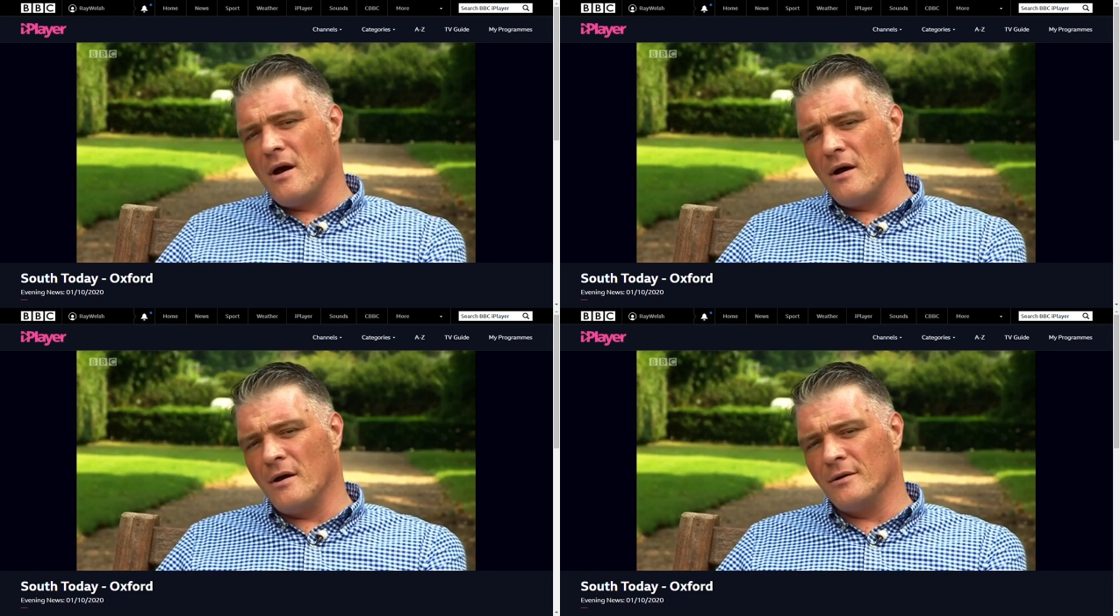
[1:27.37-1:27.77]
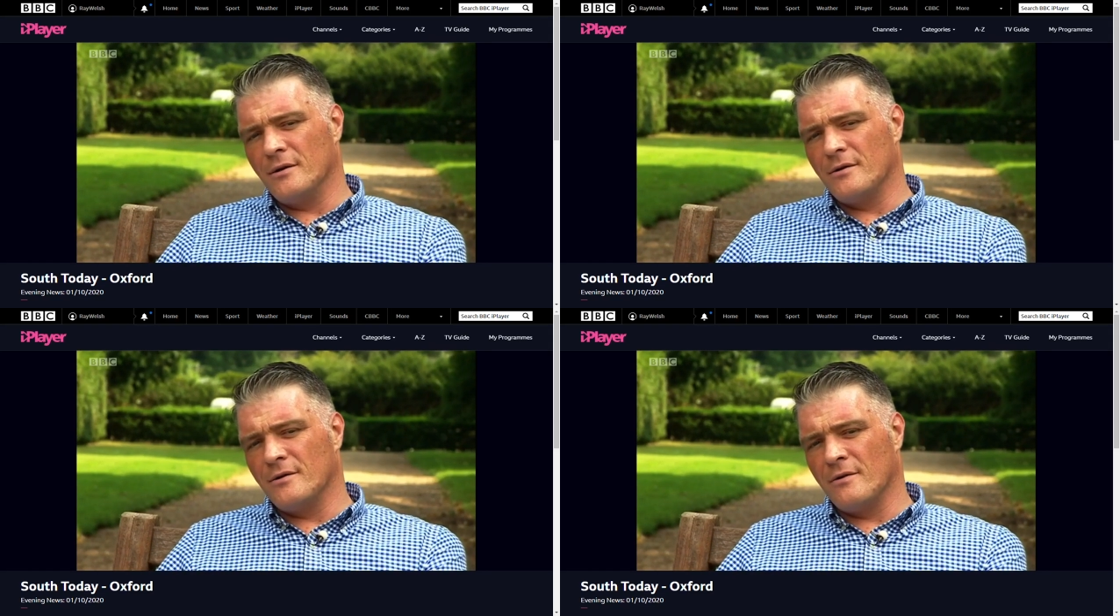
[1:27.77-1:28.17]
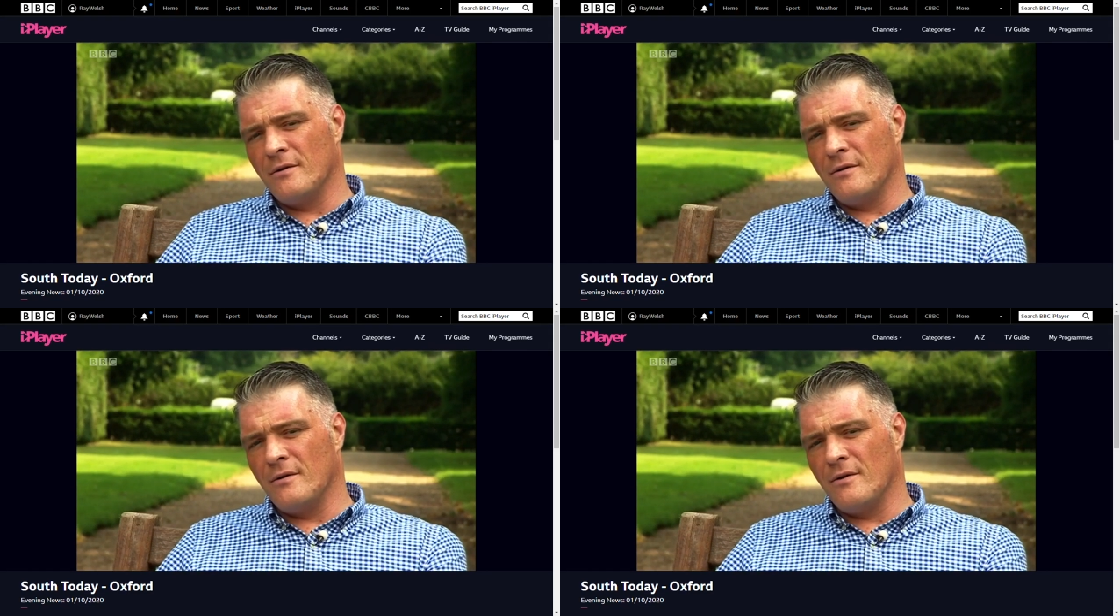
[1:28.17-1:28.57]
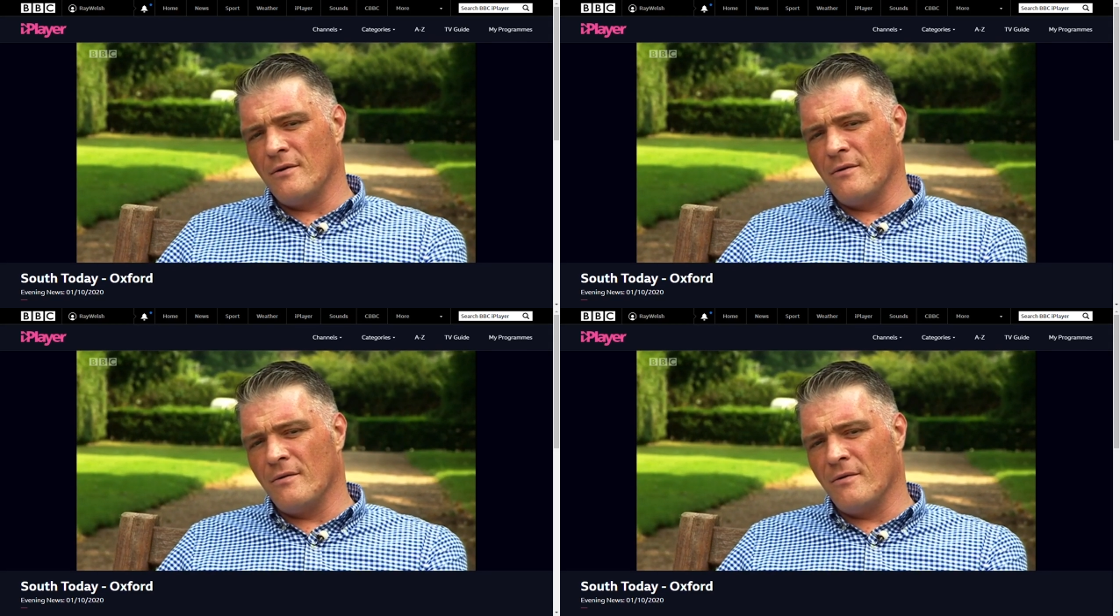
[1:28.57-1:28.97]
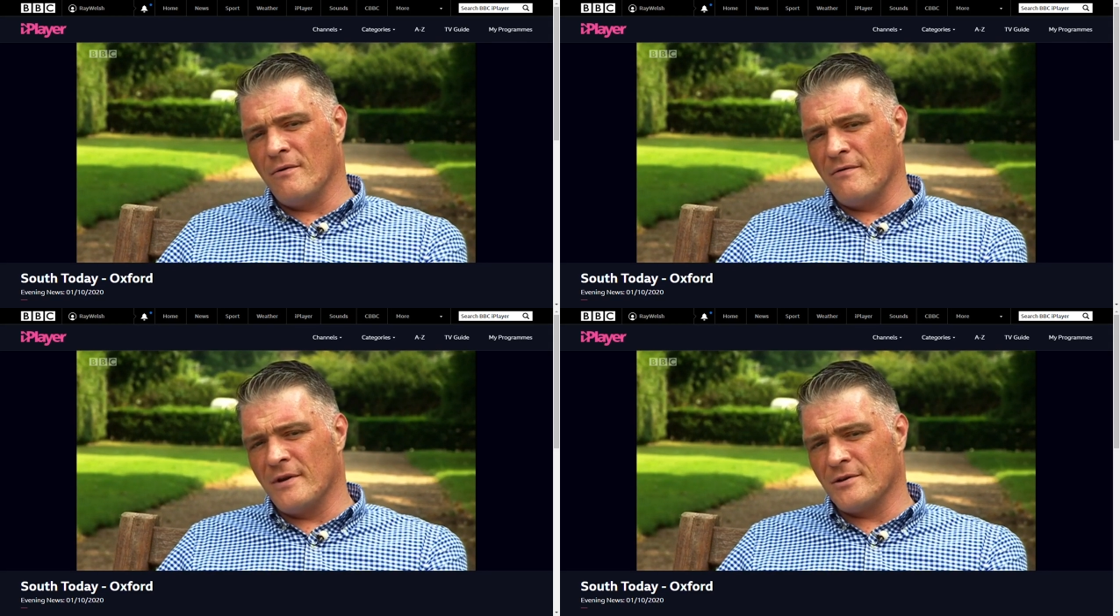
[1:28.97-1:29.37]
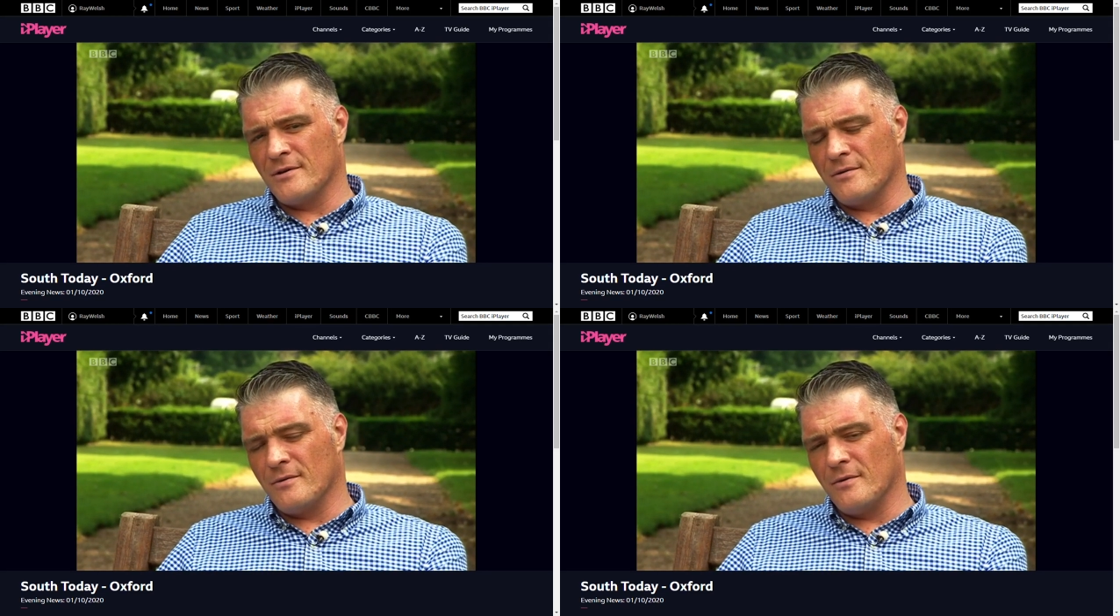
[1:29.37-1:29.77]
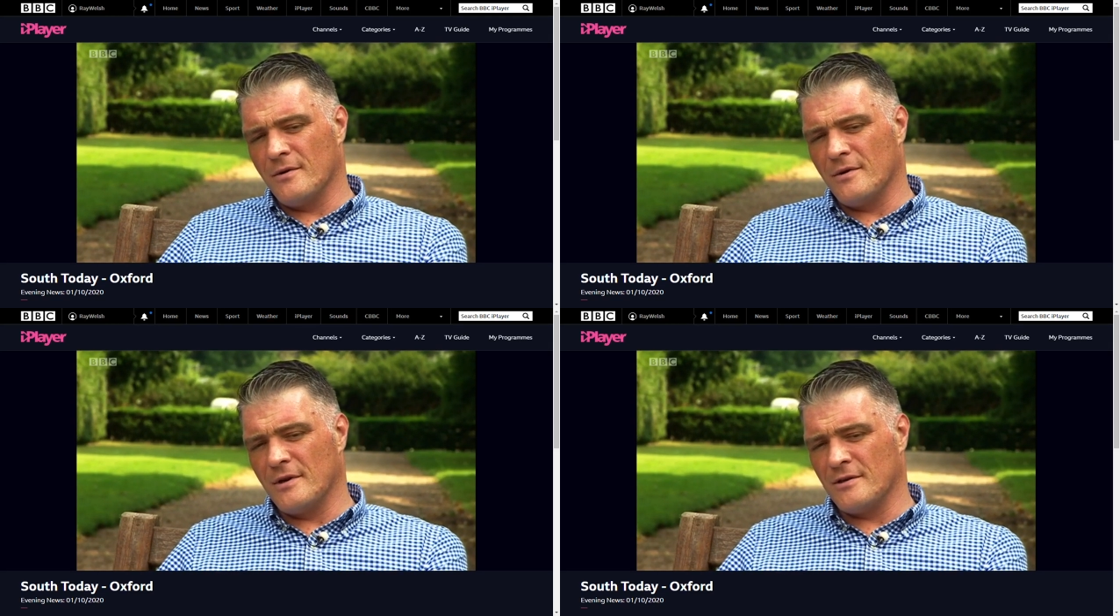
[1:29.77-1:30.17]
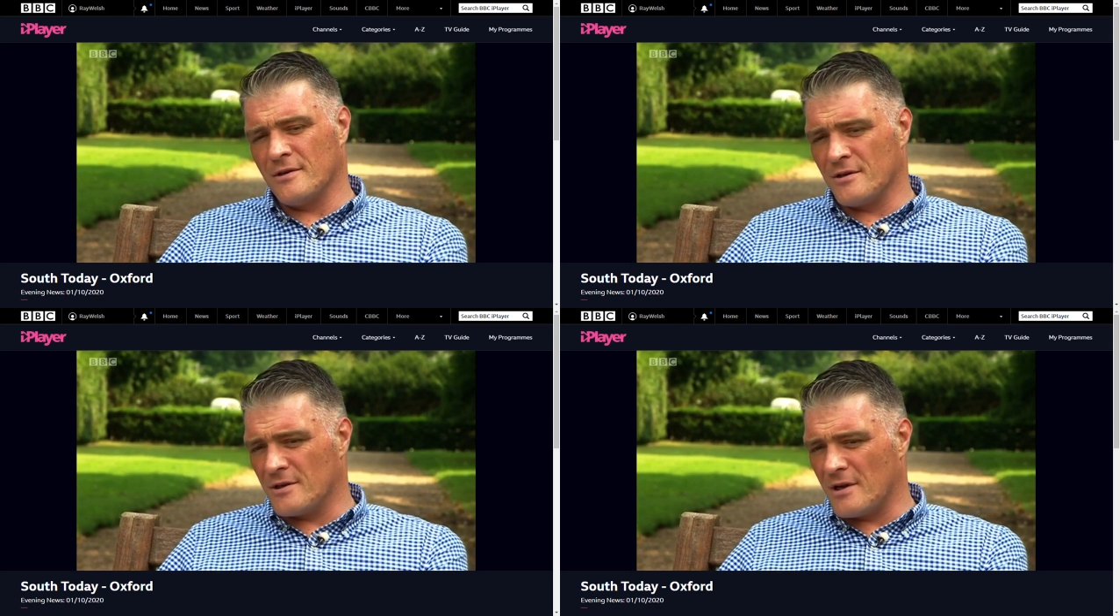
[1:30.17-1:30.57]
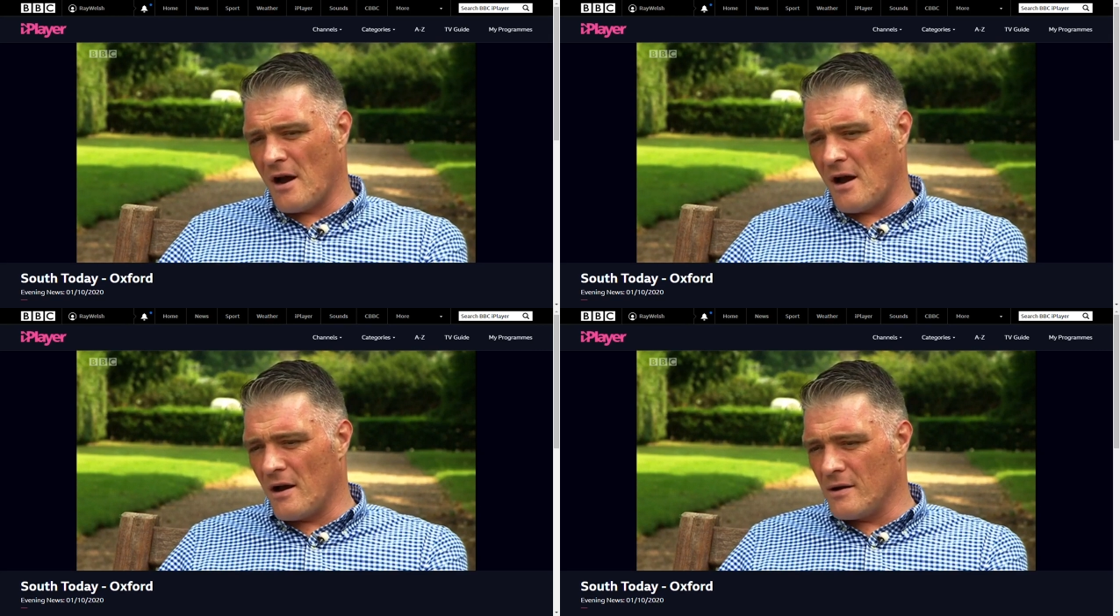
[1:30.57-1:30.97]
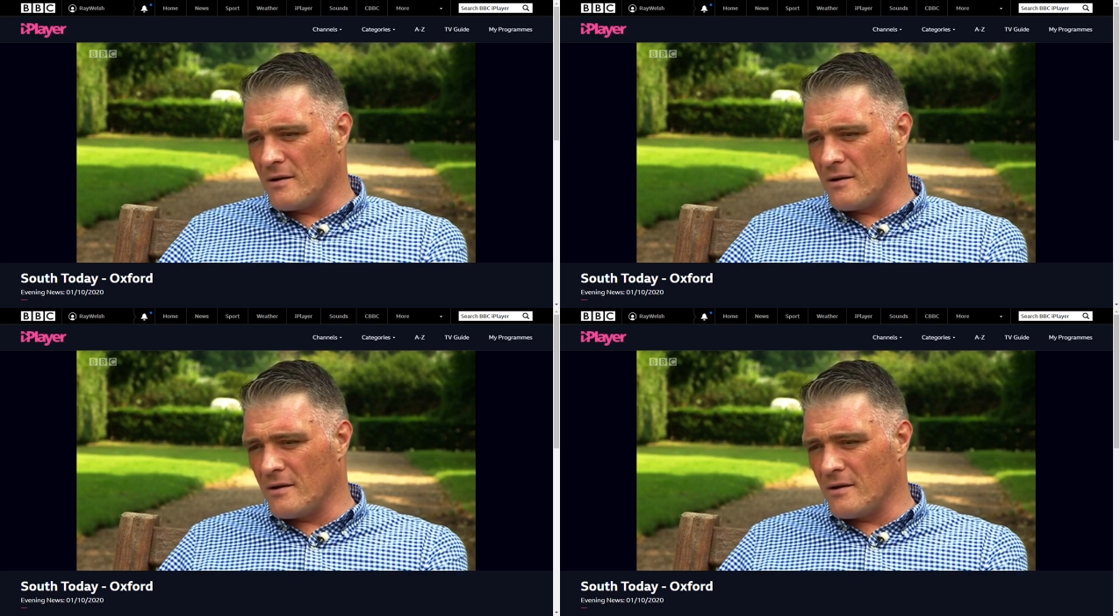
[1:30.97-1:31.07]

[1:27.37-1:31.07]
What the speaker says: And the vision is to start